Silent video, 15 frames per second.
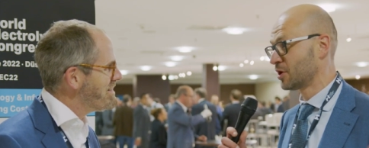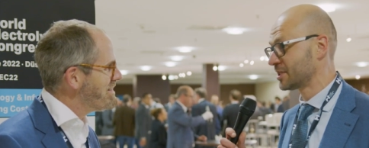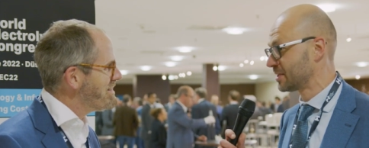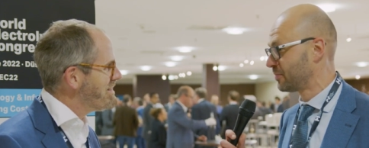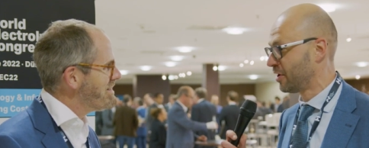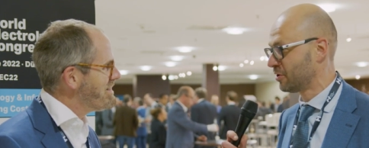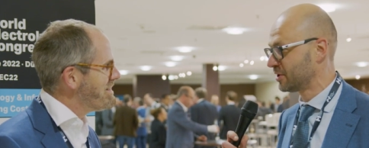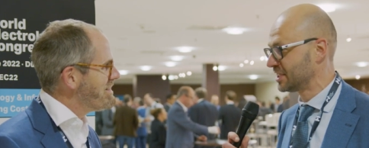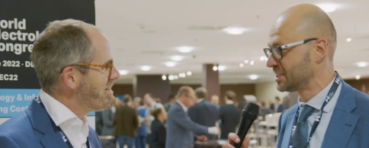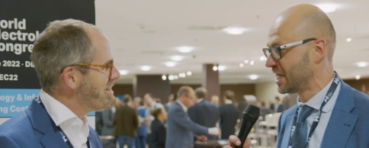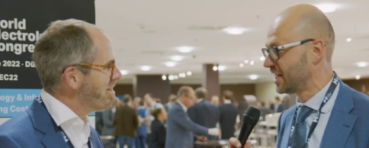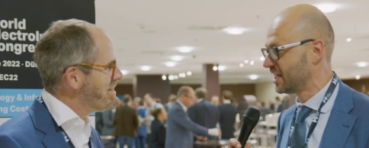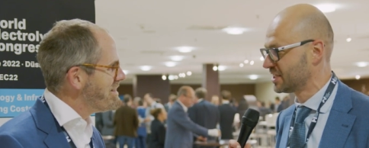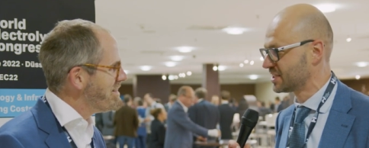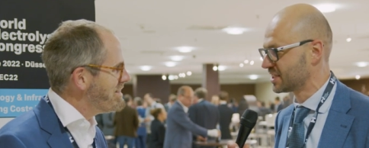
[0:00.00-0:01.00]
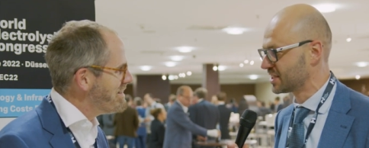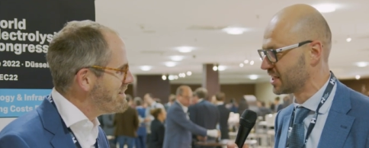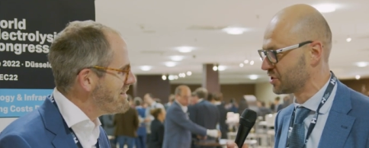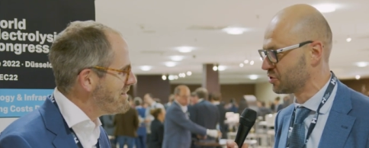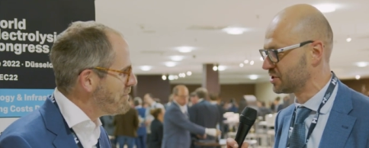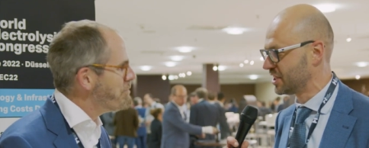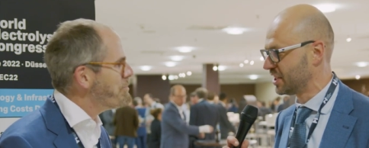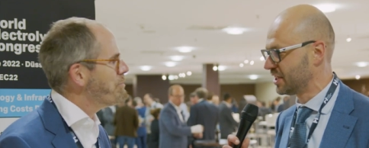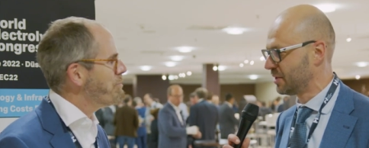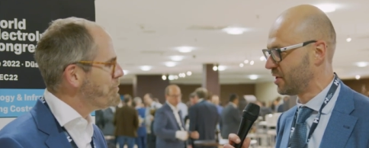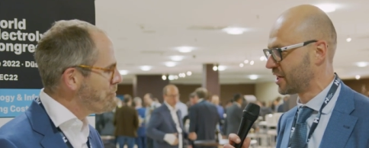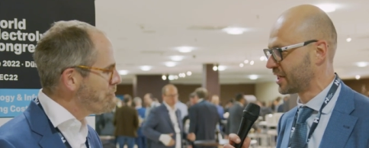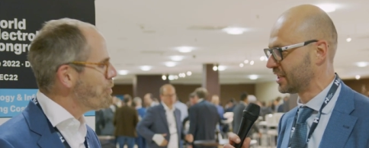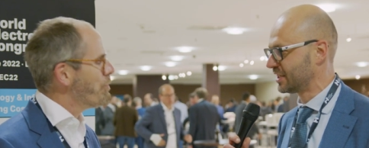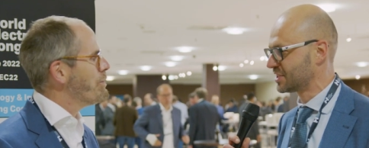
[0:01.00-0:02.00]
Speaker 1: words about the challenges that you see in the
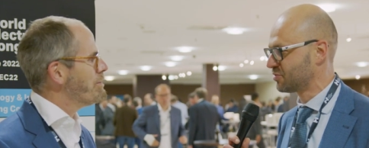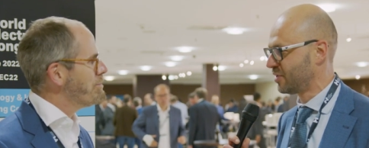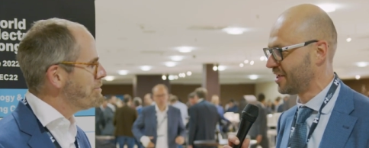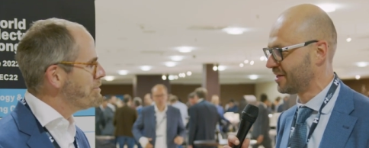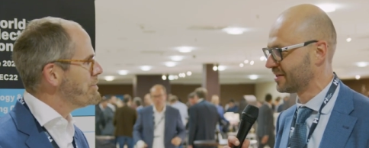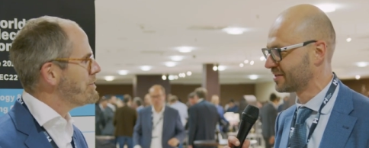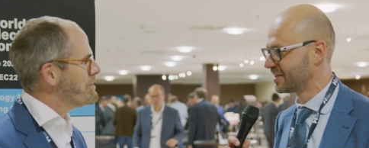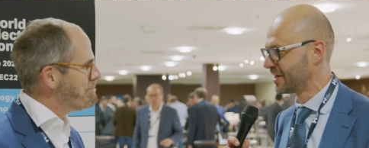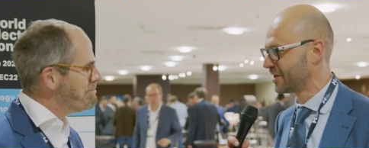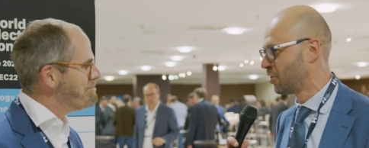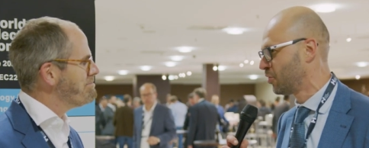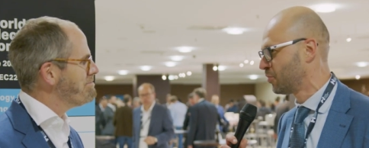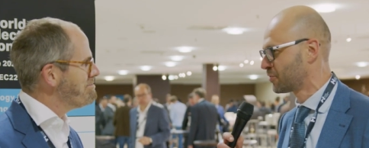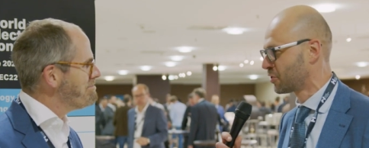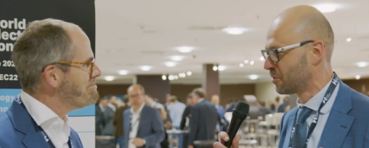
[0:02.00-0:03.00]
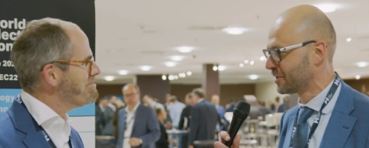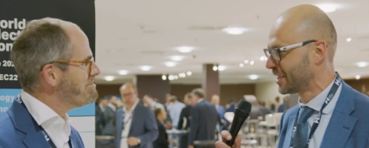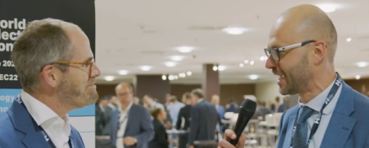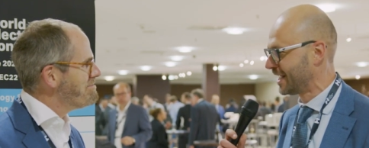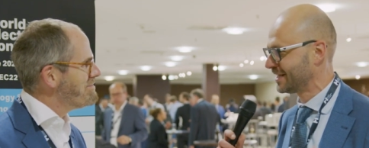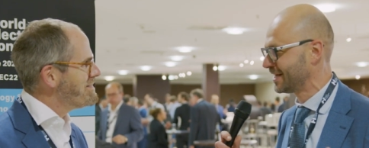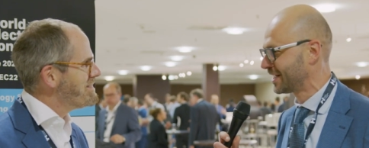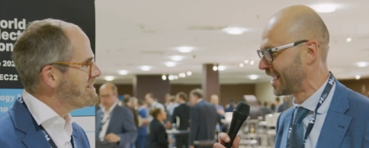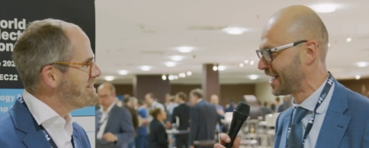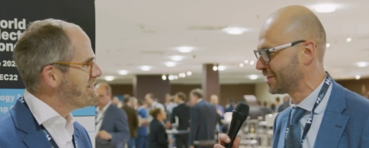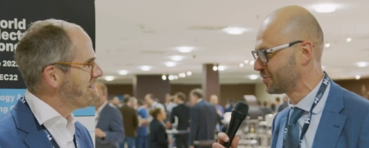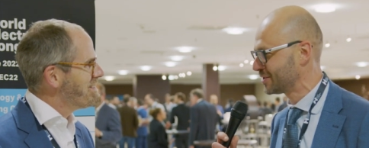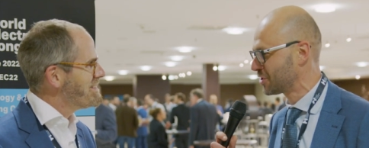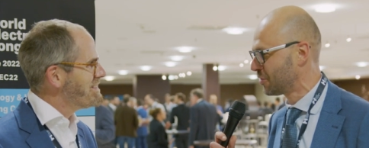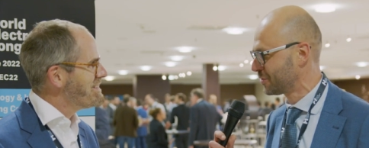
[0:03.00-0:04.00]
market as well? They go probably hand in hand
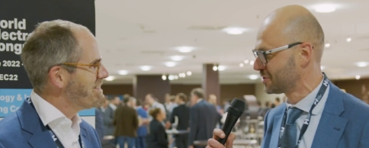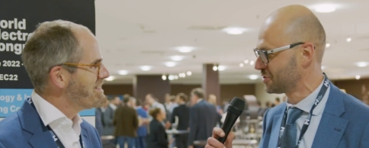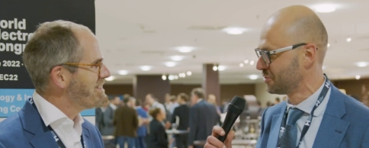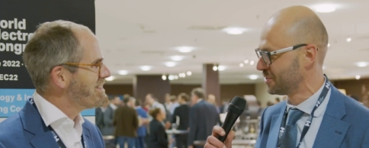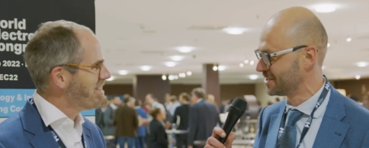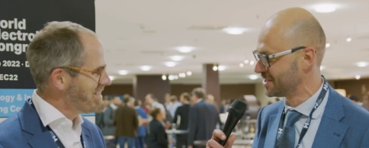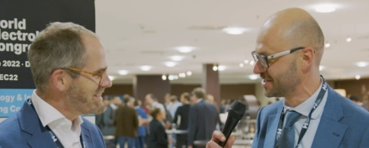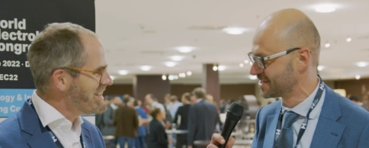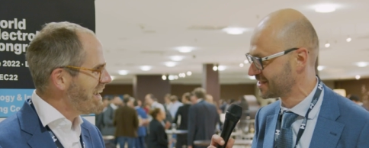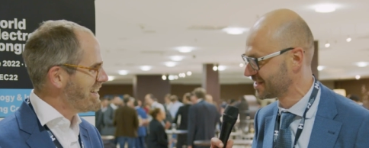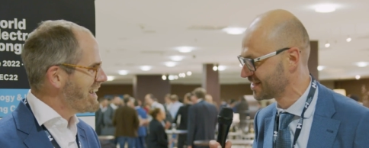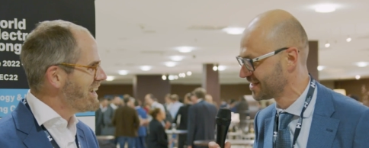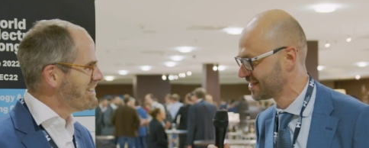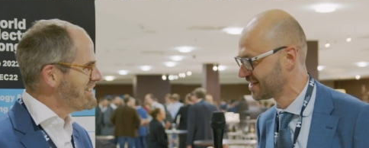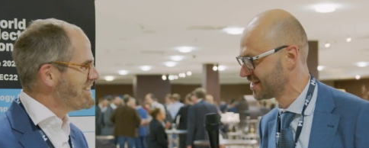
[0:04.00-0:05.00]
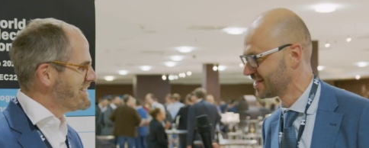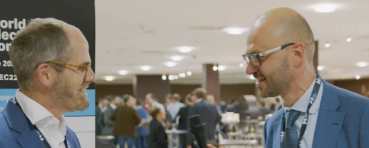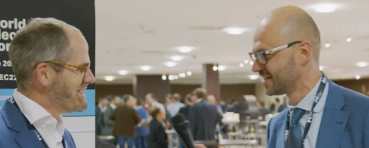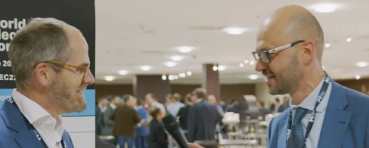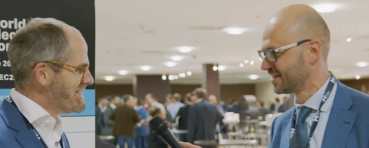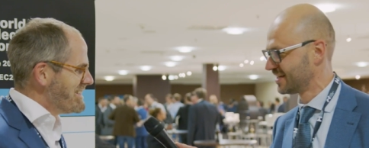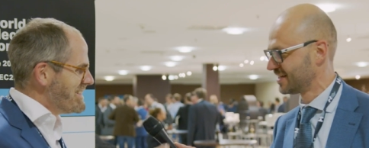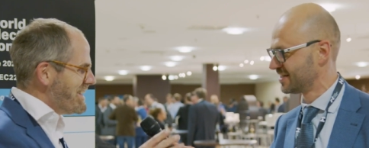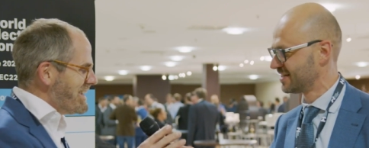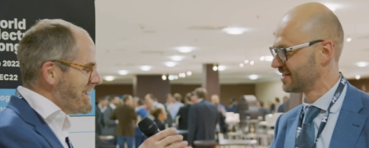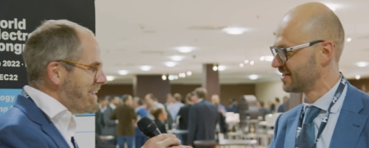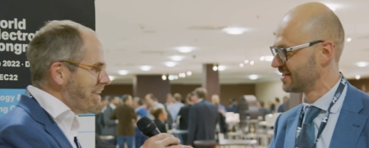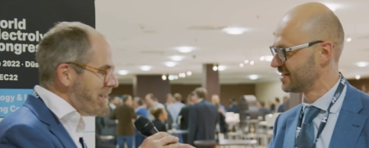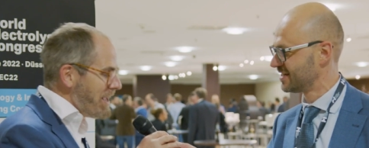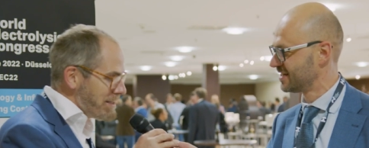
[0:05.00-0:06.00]
with opportunities.
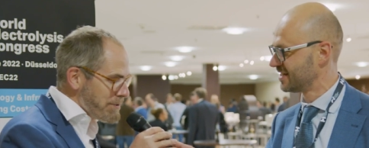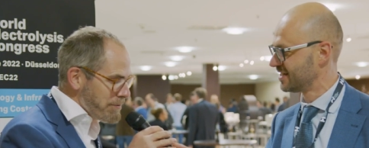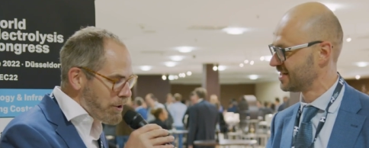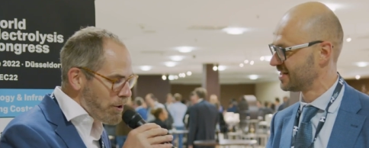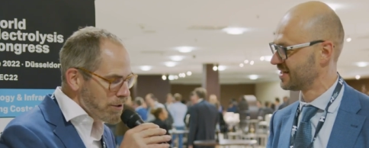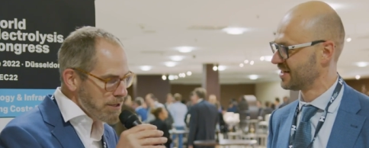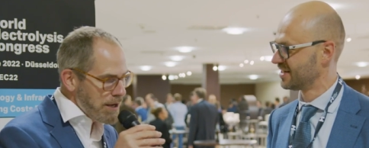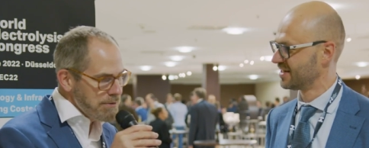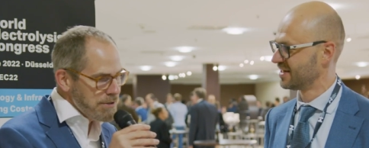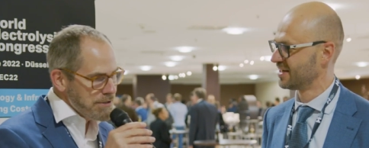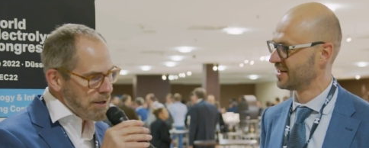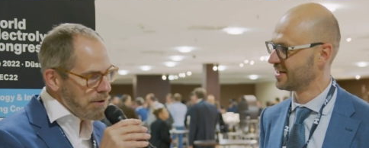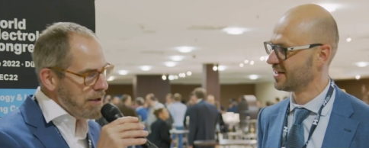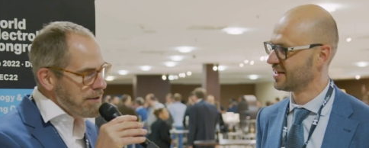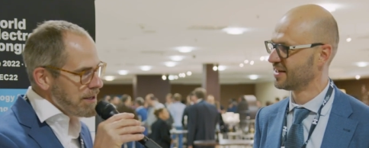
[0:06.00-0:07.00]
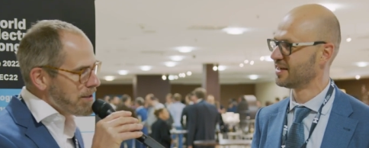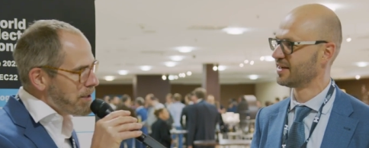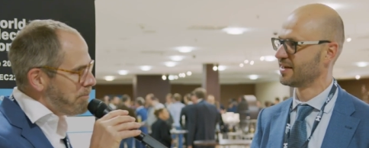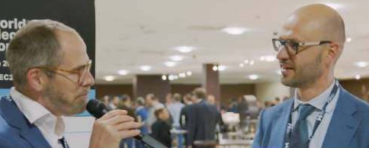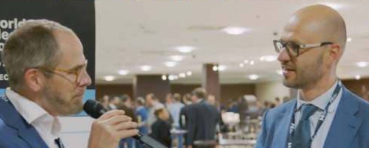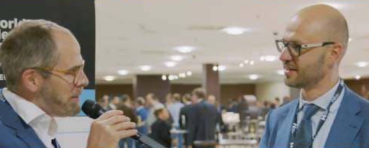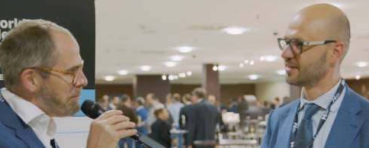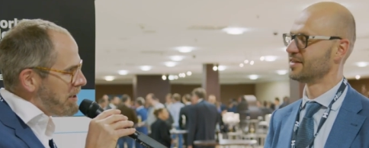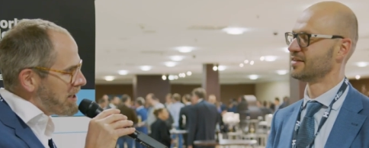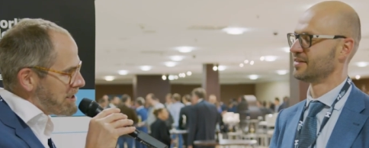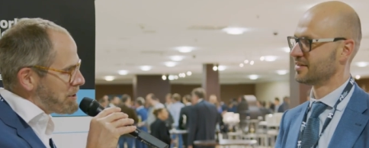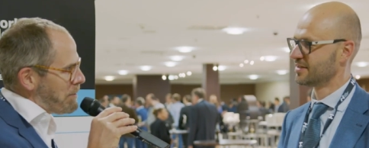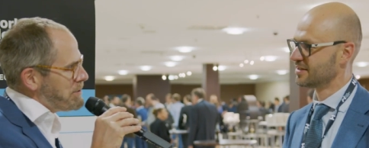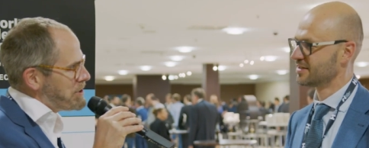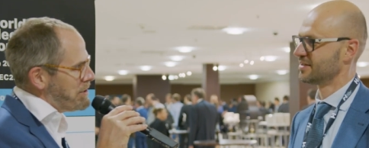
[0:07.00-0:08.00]
Speaker 2: Yes, of course. Uh, so I think the, the
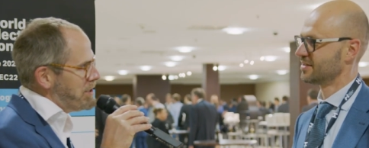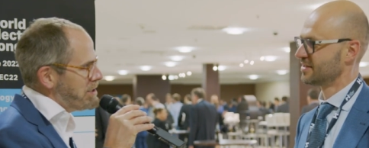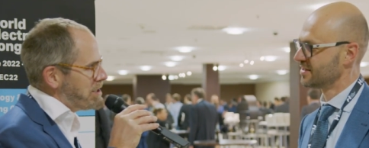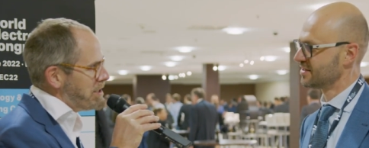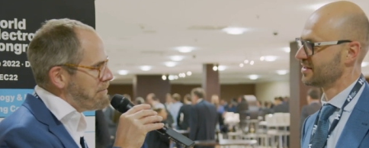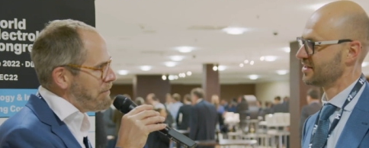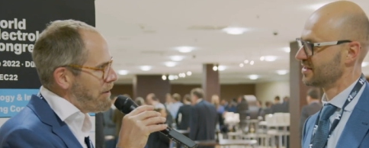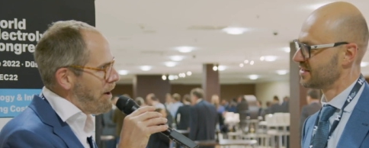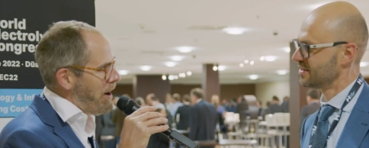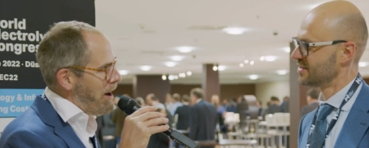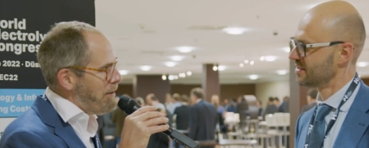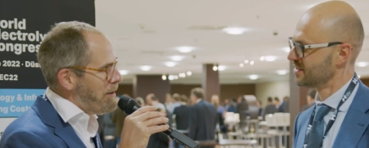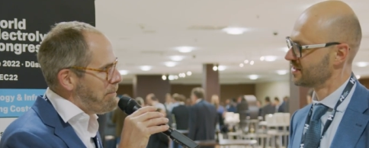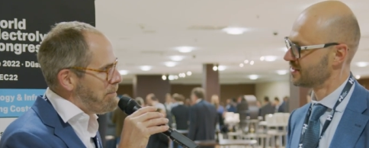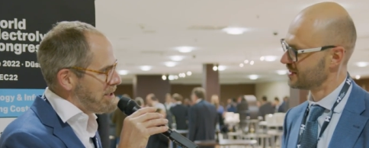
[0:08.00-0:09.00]
biggest opportunity for our